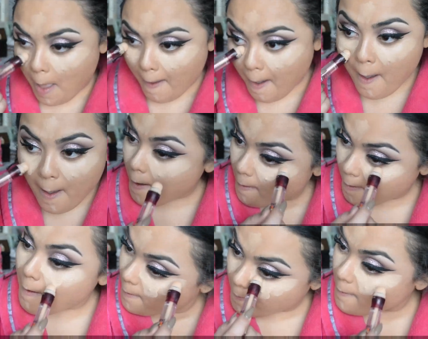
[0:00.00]
So
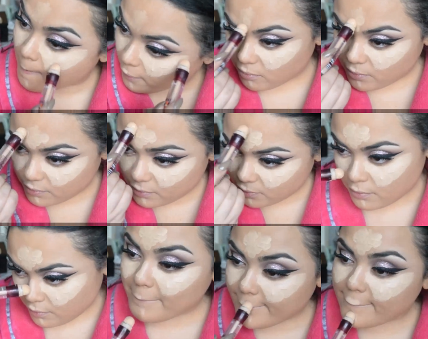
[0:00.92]
now I'm going to go
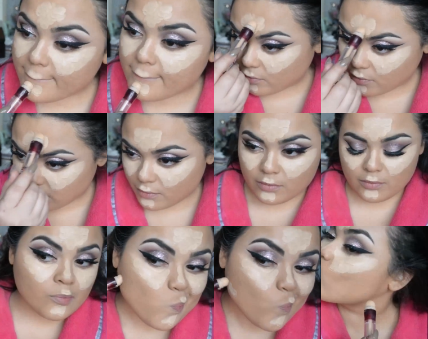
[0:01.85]
over that
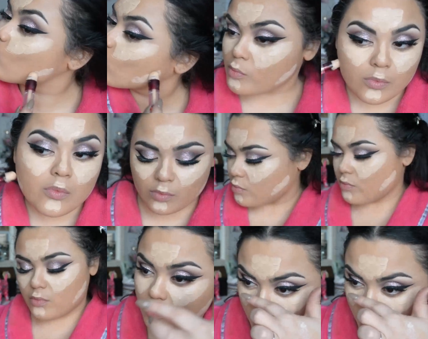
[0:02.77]
with my